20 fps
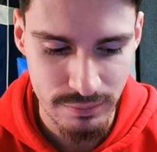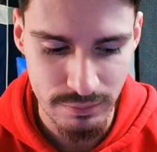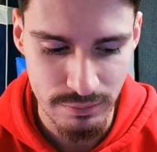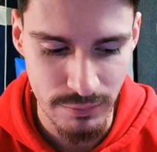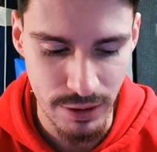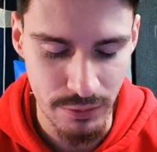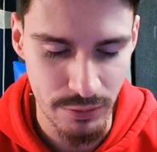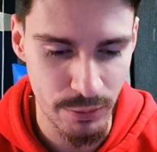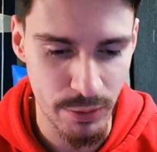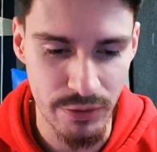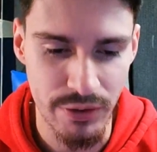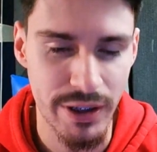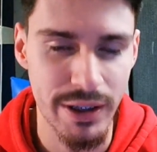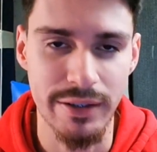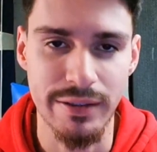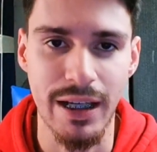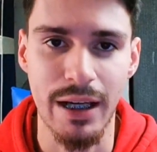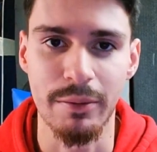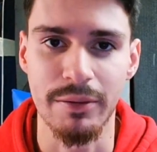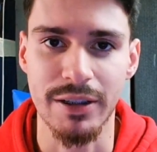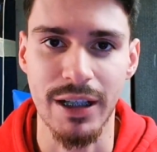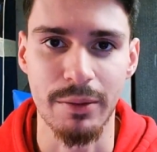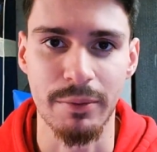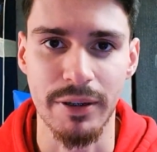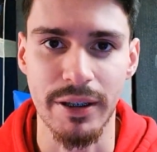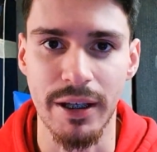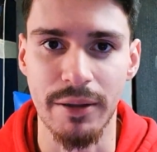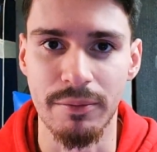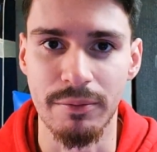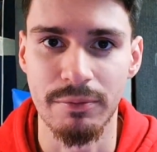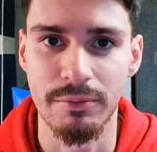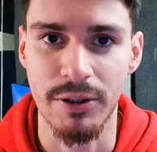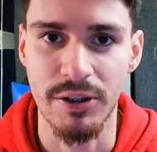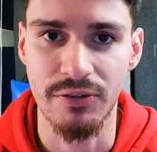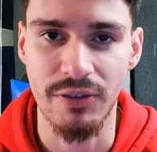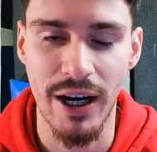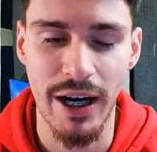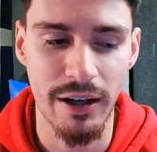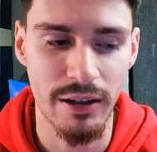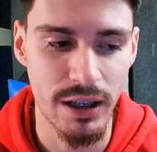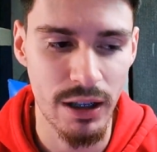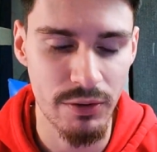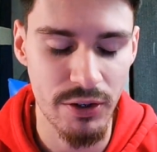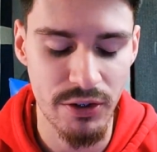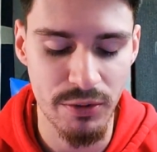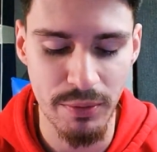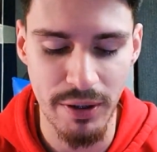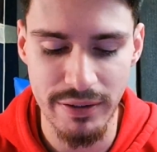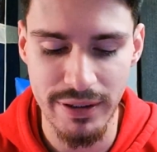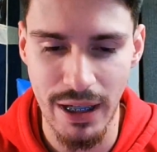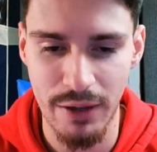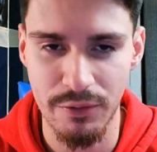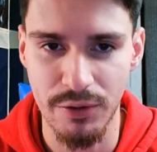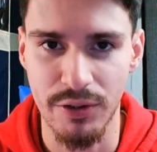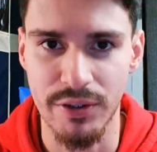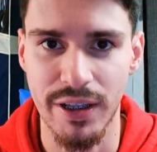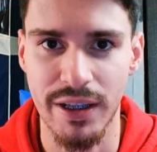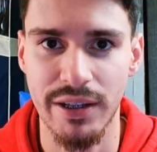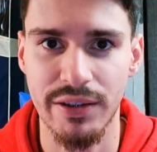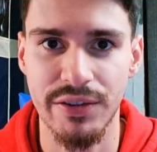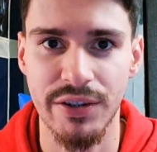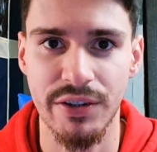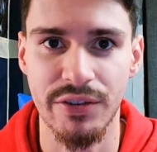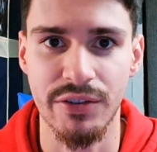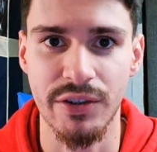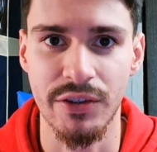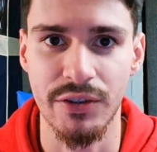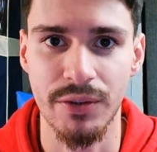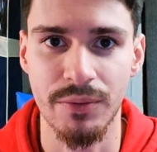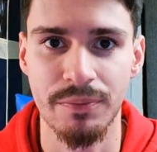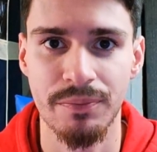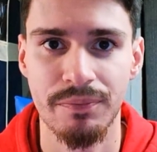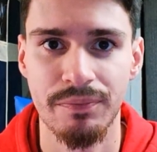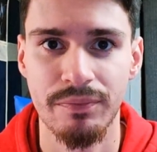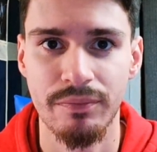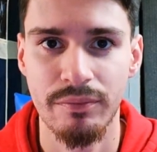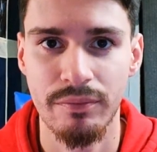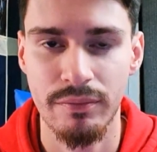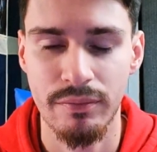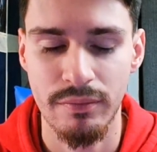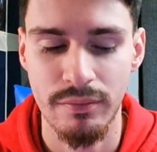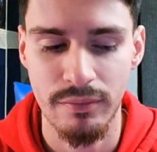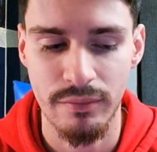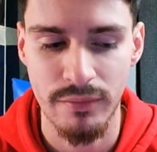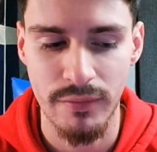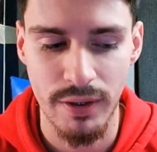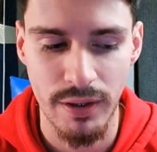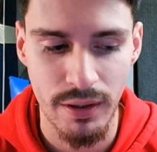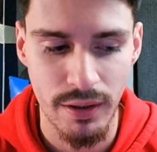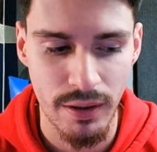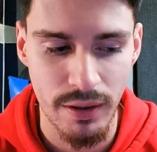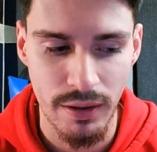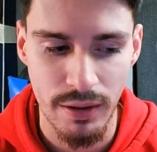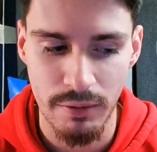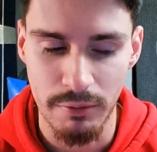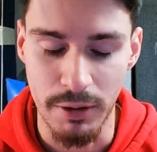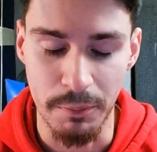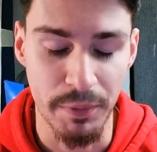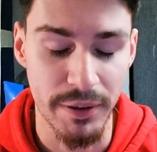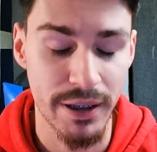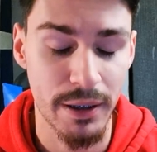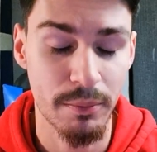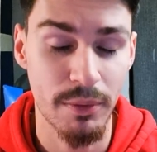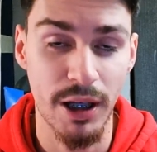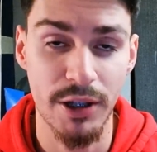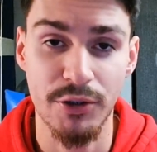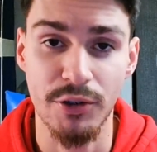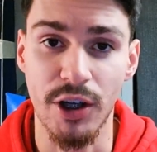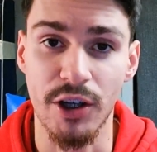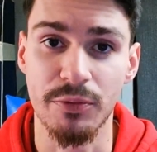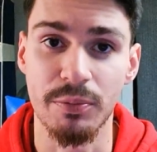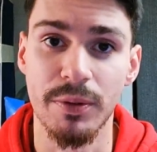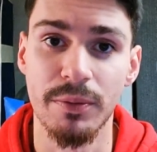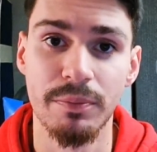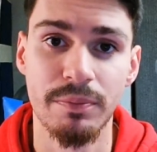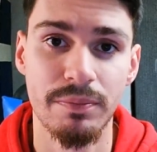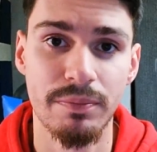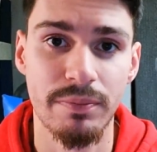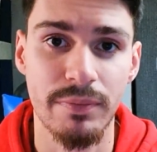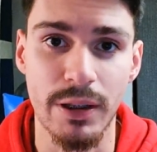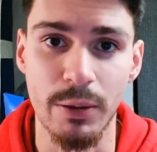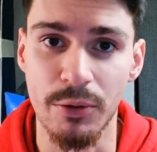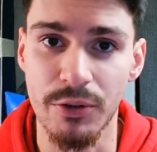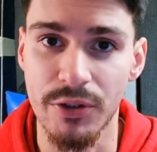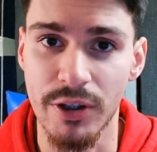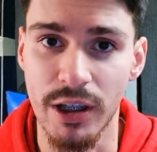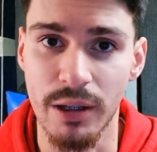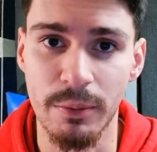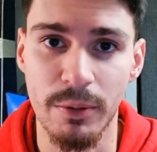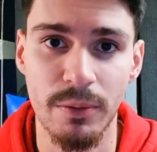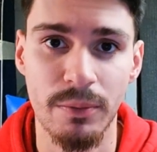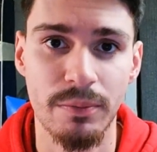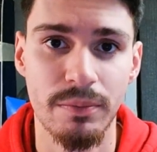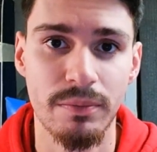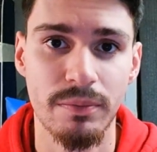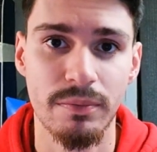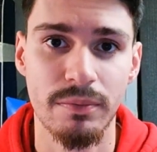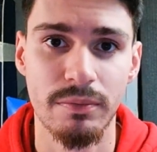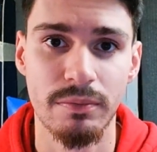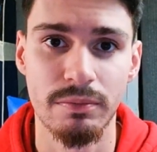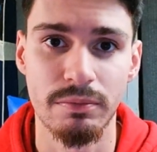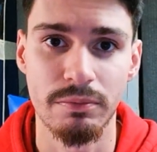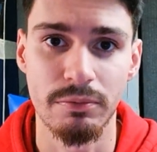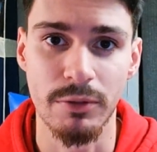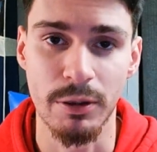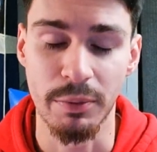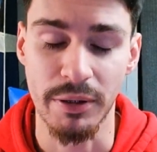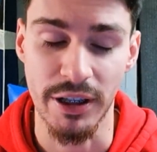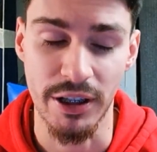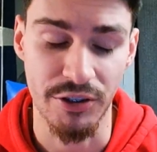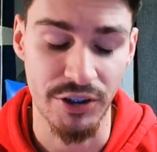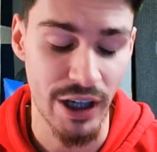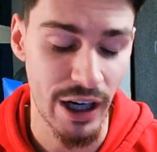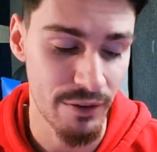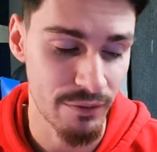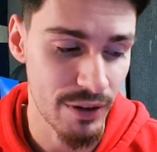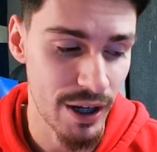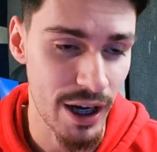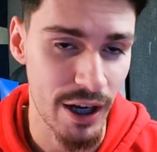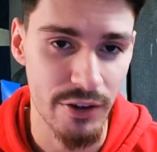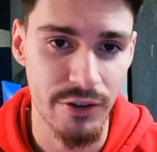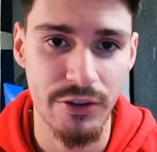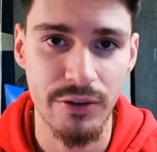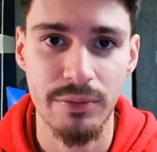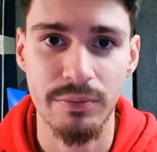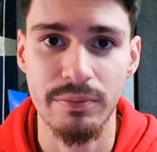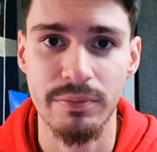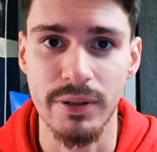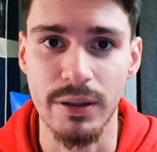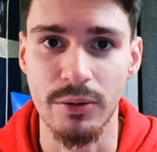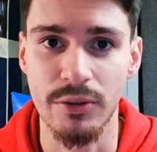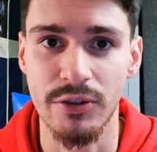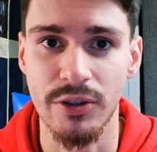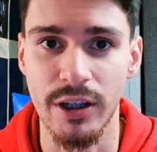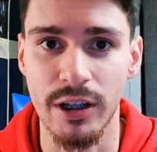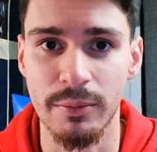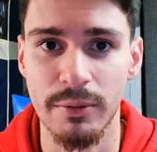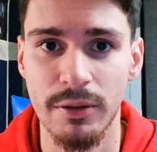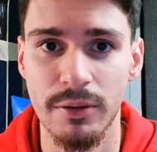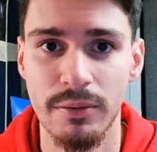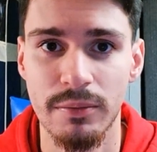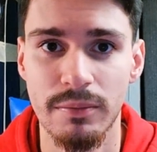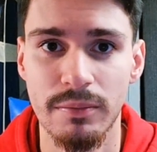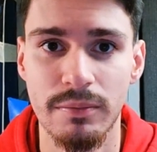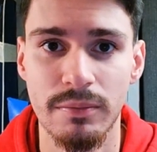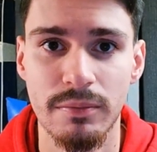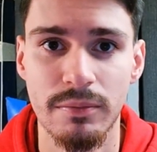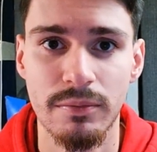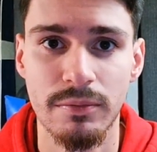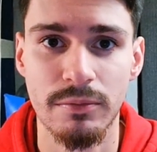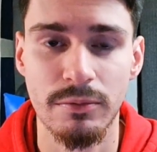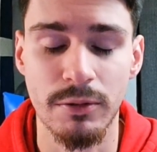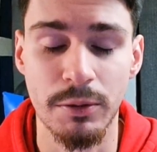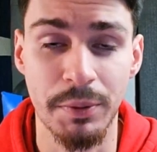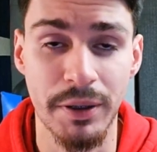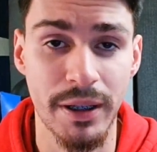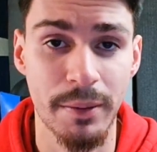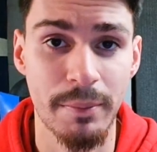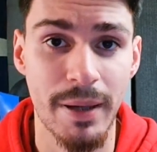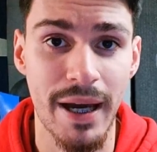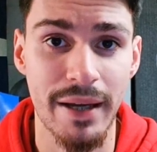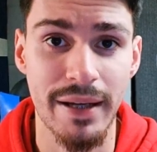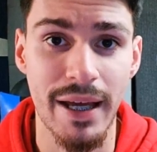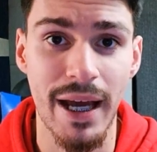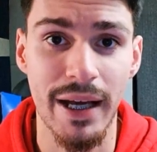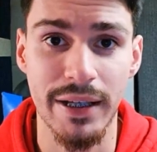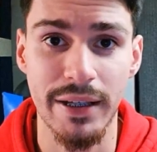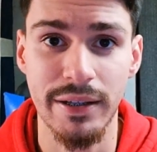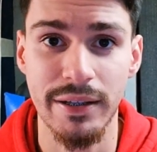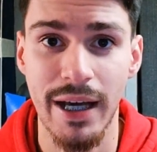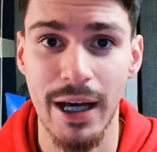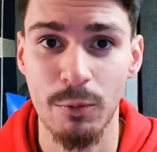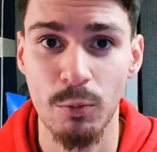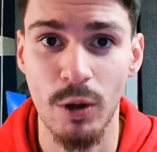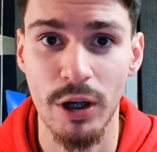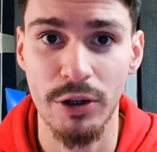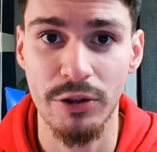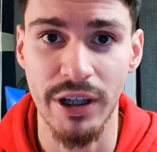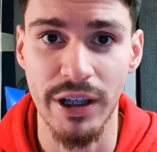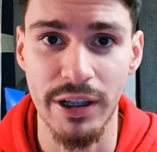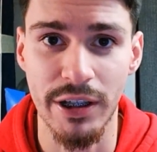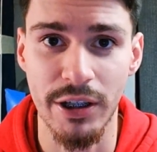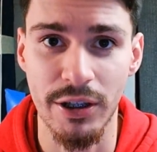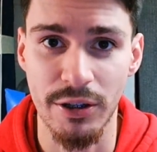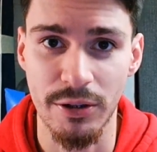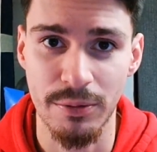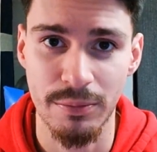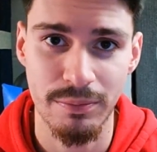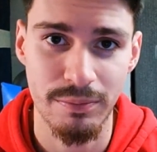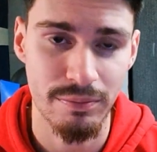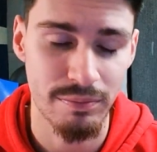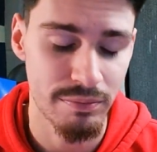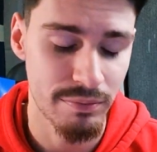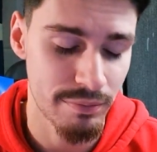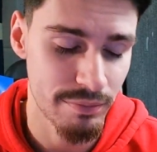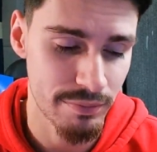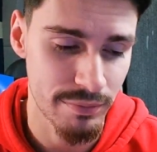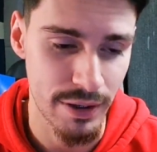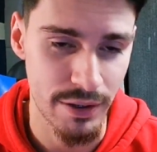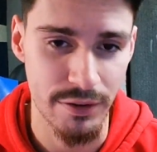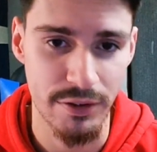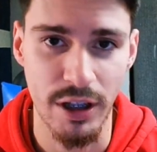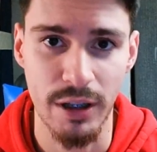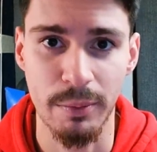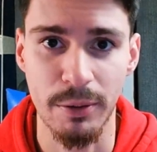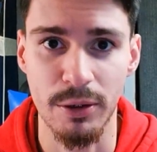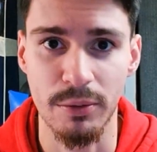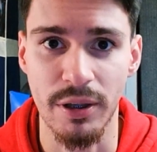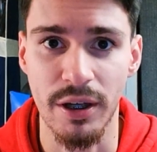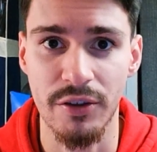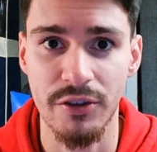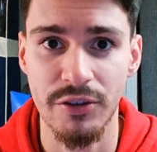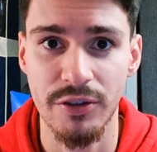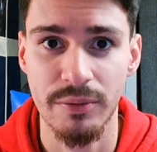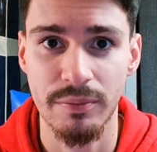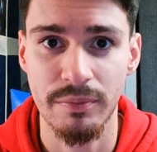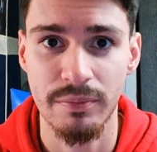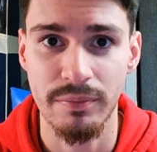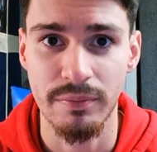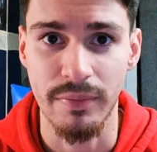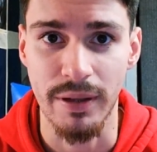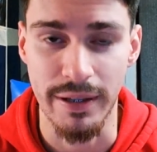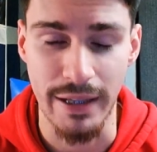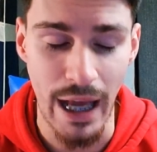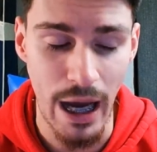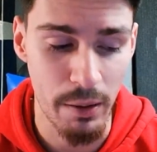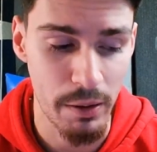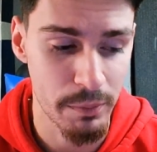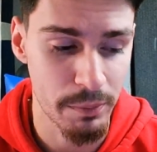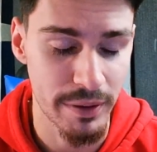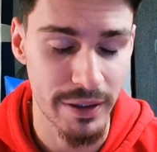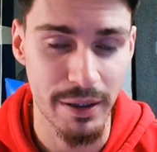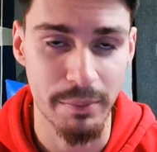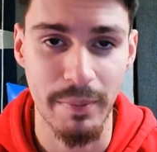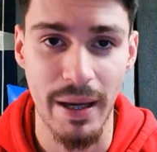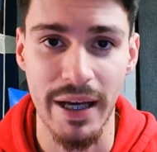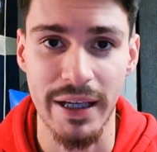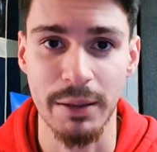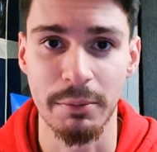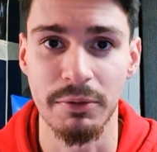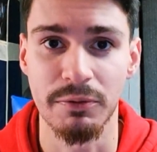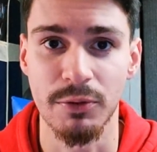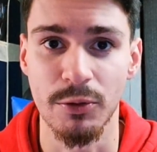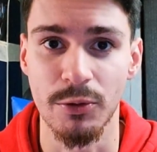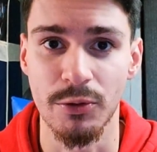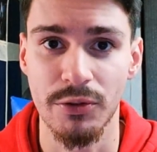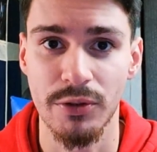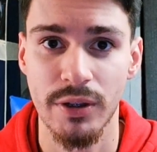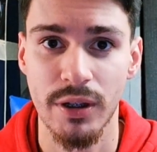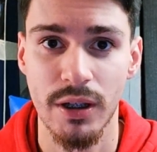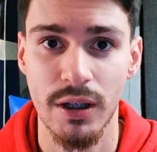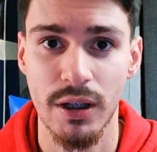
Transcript: we've seen it time and time again. We fire Lovie Smith after a 10-6 season. We bring in Mark Trestman. He was terrible. We bring in John Fox. He was terrible. We bring in Matt Nagy. Had one great year, then terrible the rest. And now we bring in Matt Eberflus,